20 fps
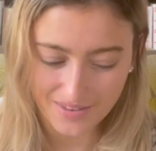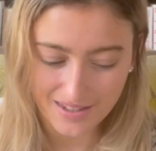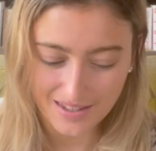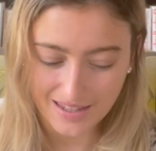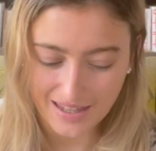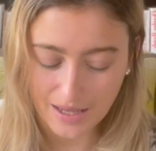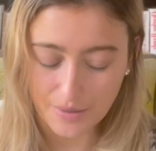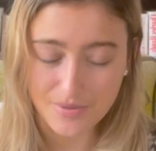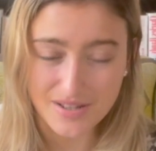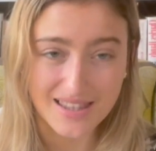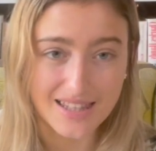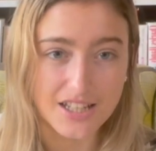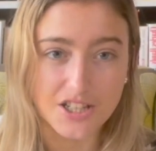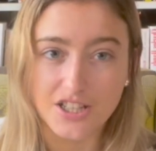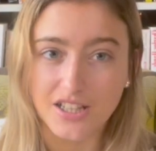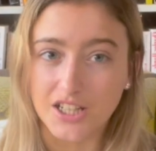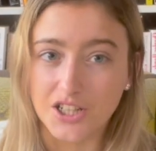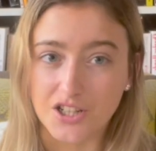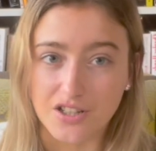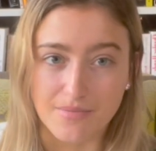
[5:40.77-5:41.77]
It was
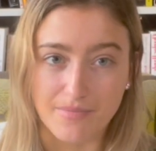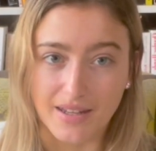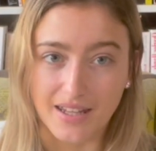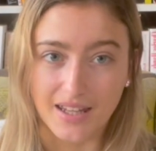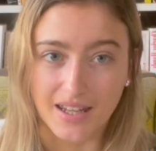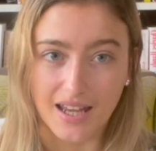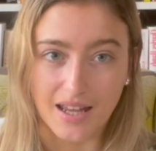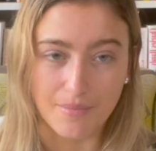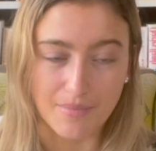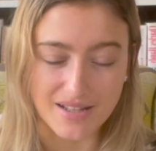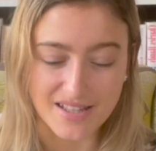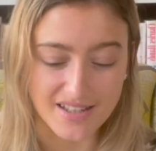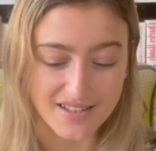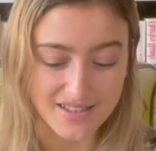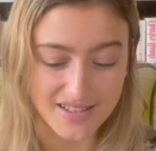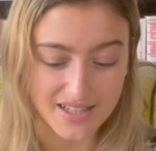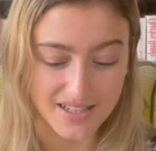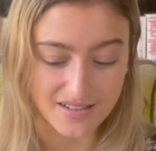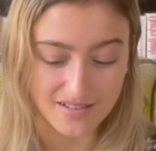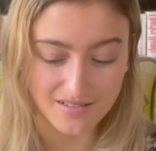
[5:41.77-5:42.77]
literally just me and my
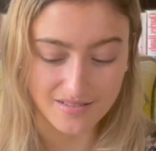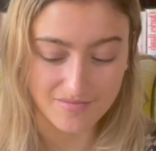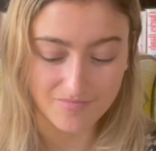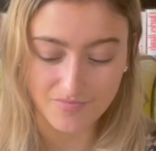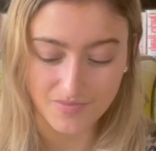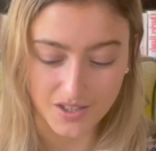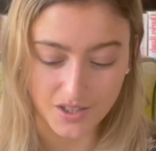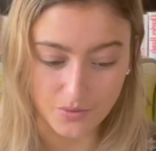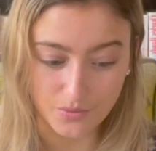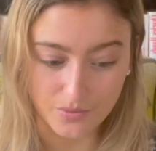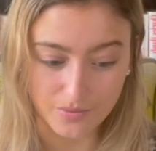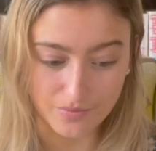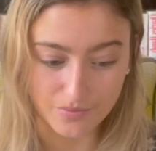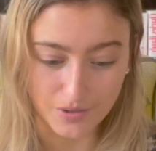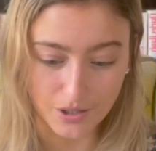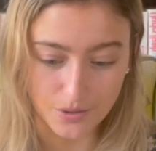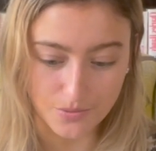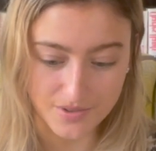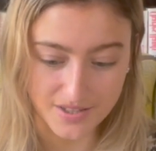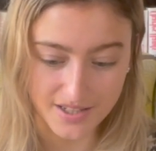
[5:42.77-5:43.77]
sister who
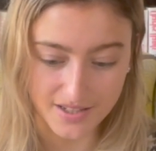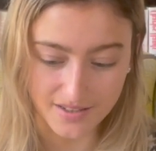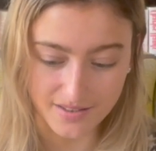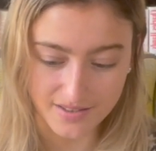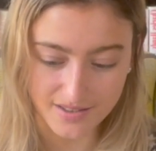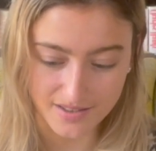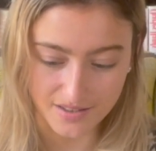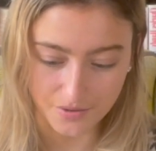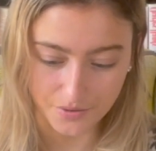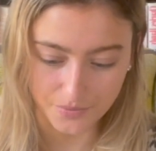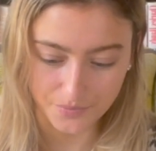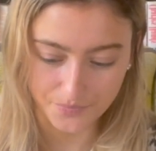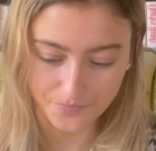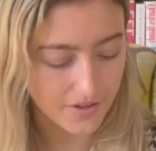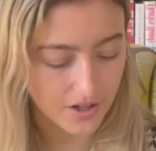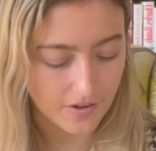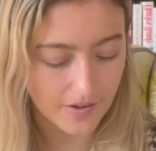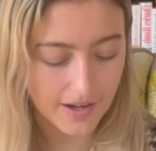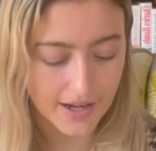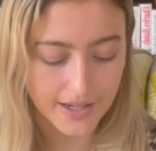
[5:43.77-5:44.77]
used it, so.
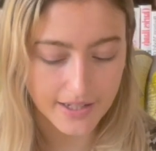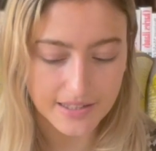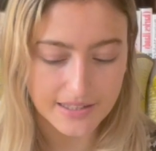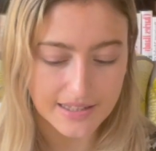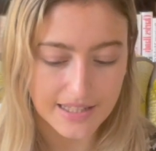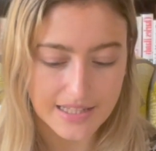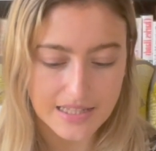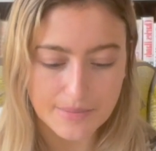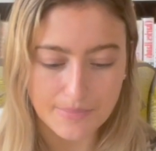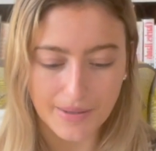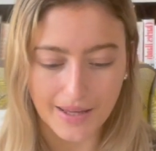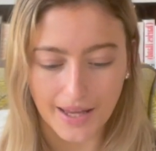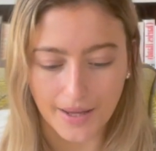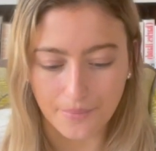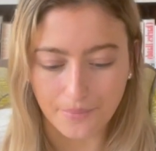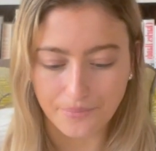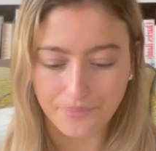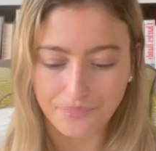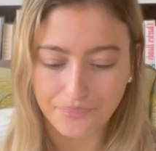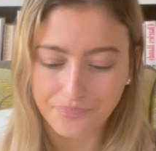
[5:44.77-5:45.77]
Okay, let's
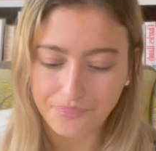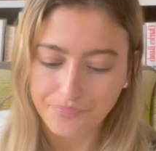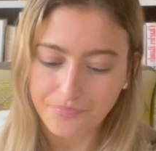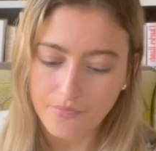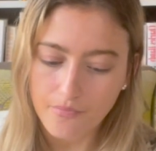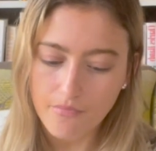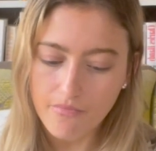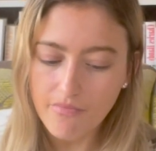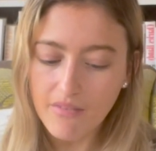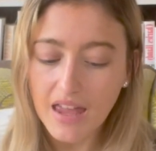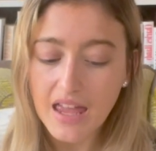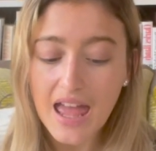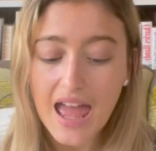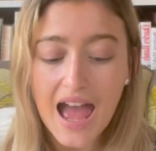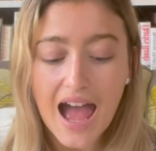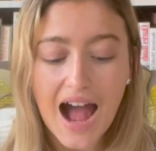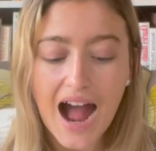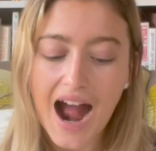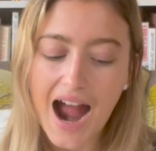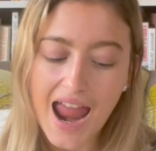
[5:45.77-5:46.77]
begin.
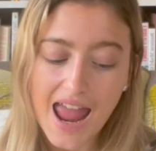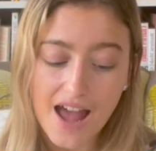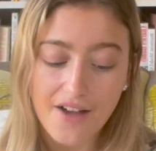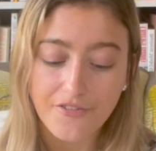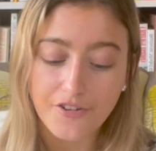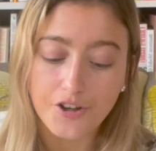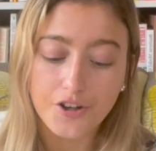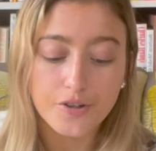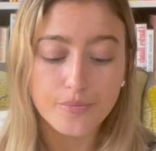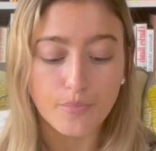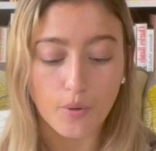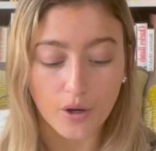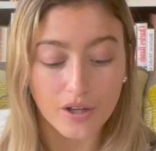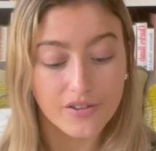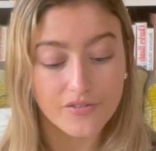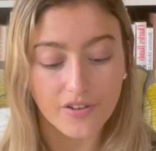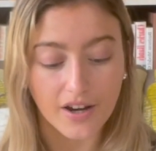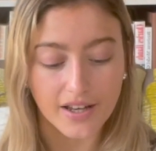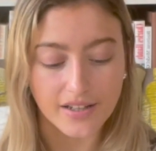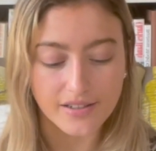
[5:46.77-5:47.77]
I have a new
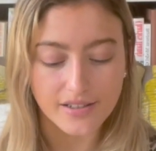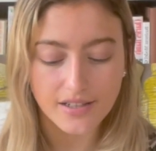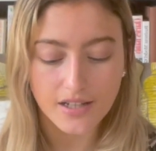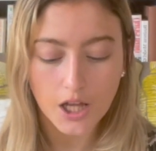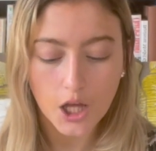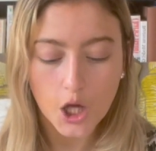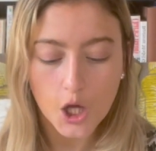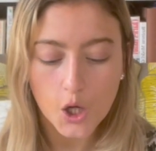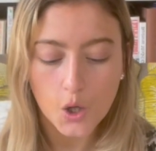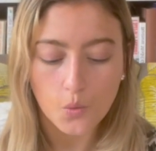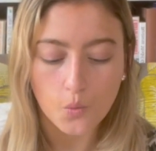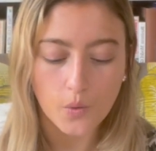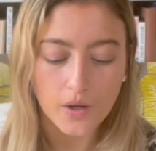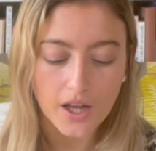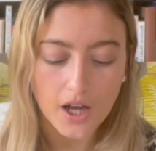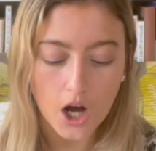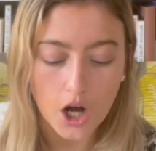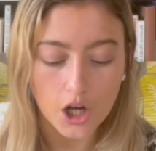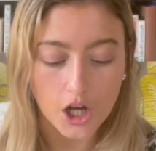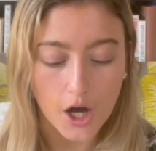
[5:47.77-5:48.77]
boyfriend. We
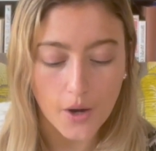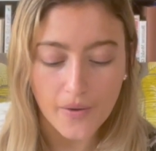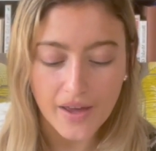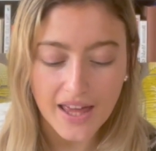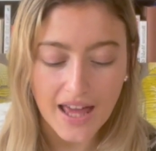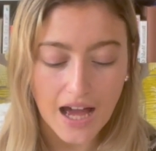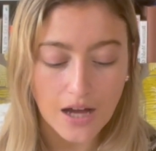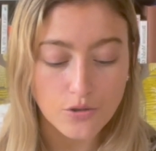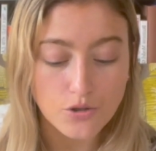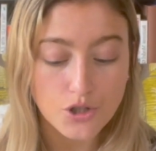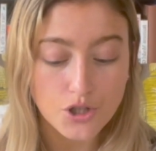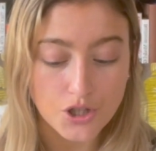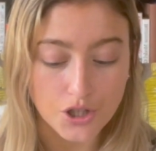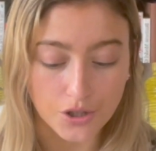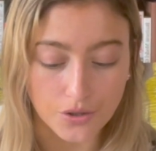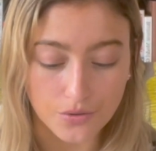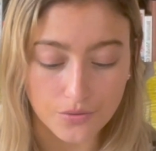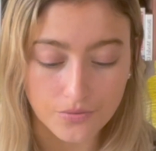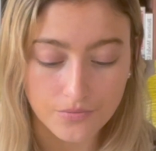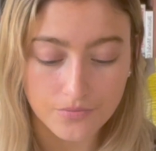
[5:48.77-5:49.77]
are going out
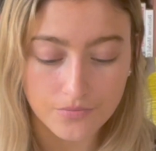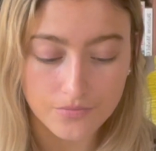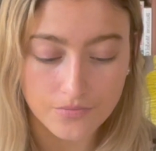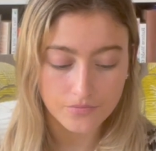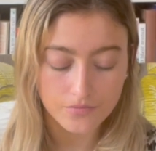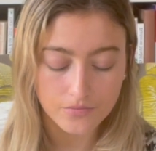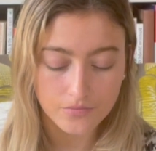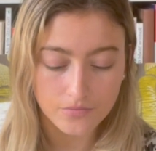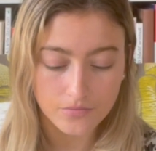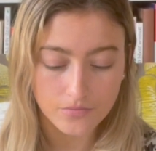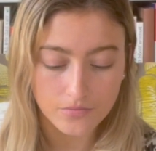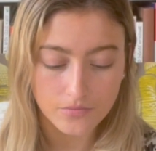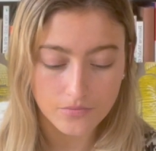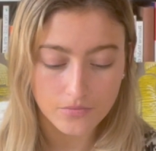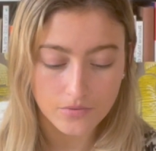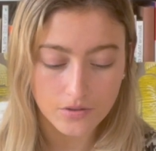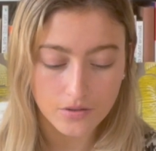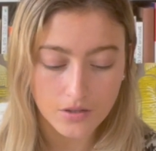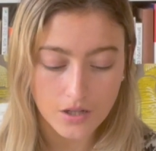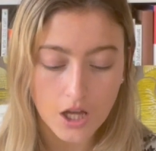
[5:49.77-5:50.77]
soon.
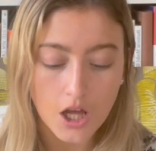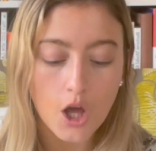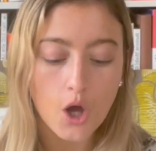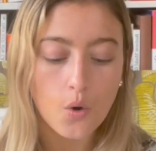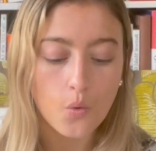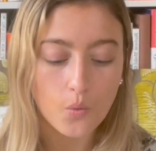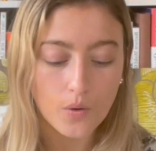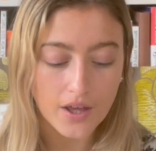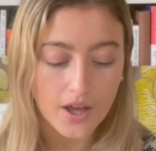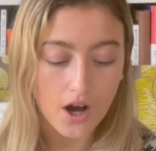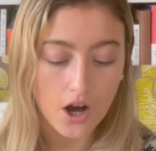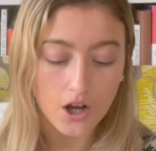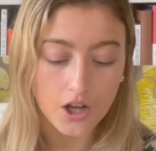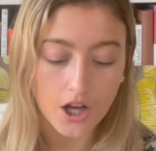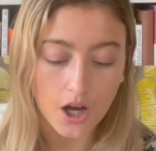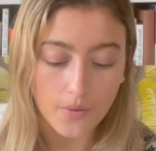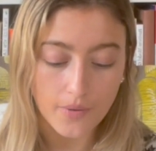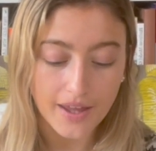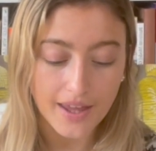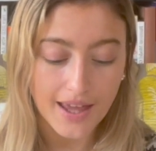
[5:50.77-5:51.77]
We are
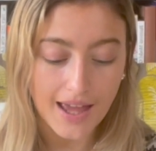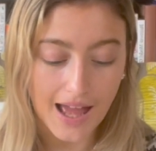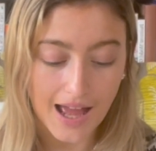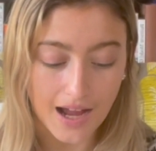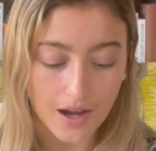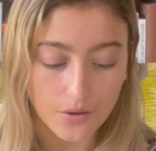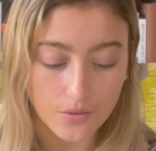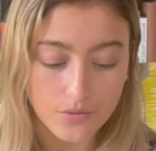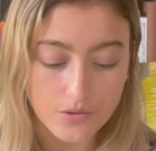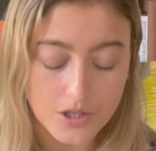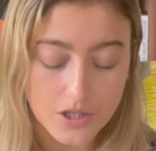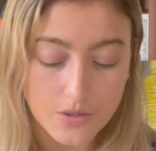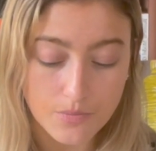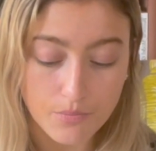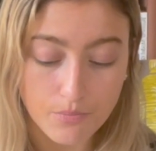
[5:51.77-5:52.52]
going out,